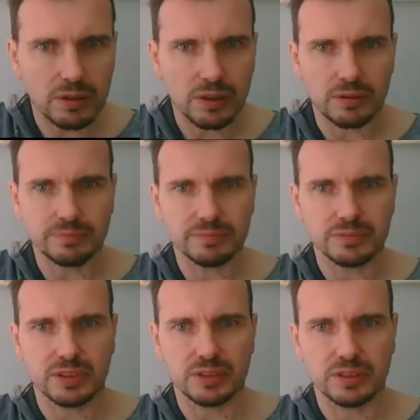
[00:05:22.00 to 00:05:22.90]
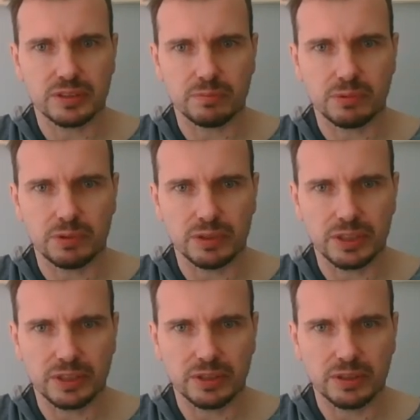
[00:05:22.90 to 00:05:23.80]
Ah, it stopped
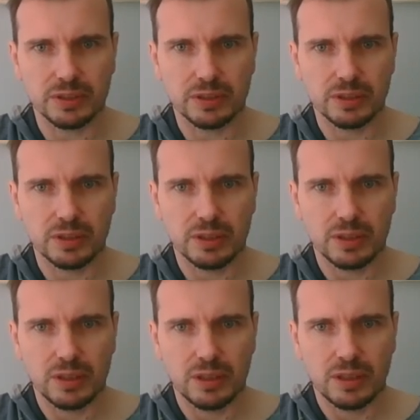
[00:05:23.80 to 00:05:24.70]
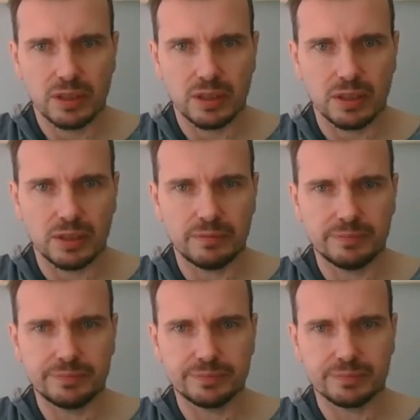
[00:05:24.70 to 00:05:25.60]
working.
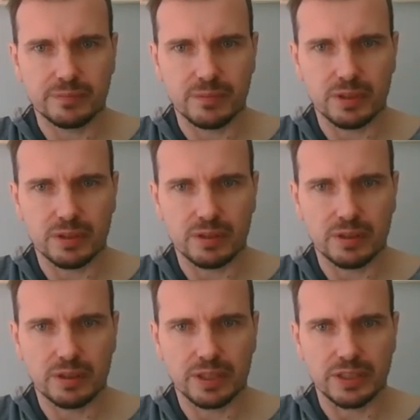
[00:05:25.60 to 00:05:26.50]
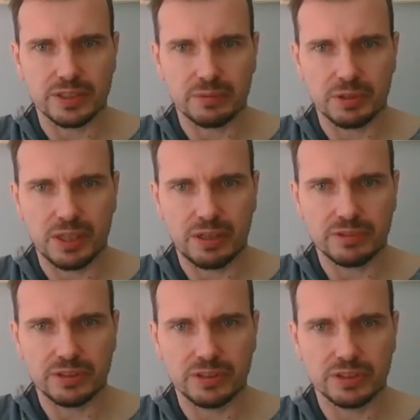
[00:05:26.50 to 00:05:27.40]
Um, Okay, so I'm going to have
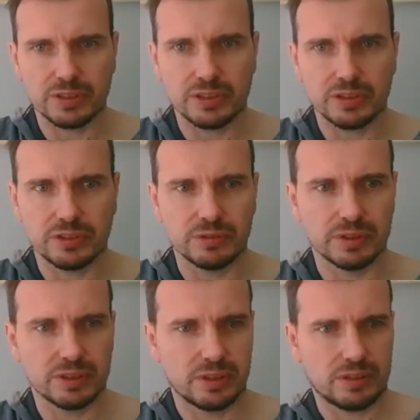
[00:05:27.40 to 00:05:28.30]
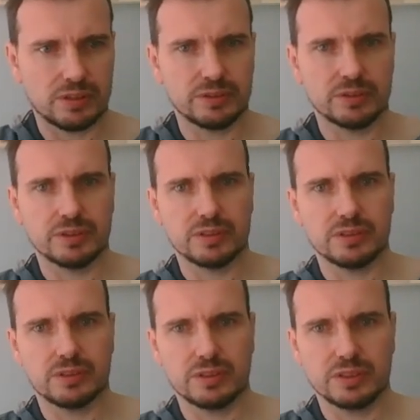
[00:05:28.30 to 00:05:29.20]
to just do it on
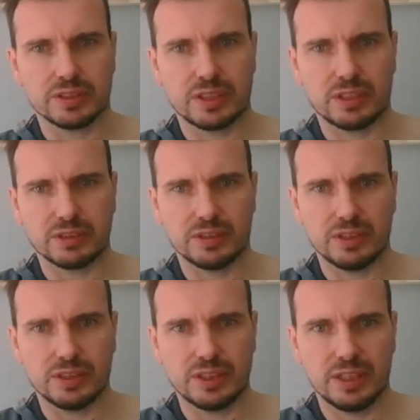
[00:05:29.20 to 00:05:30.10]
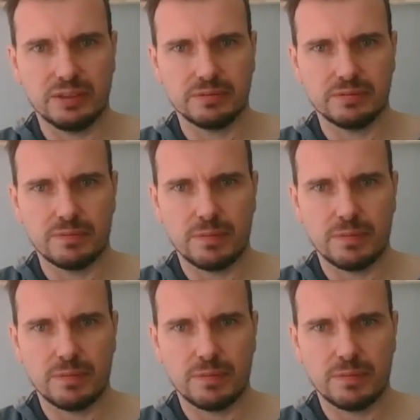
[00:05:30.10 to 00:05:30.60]
this calculator here.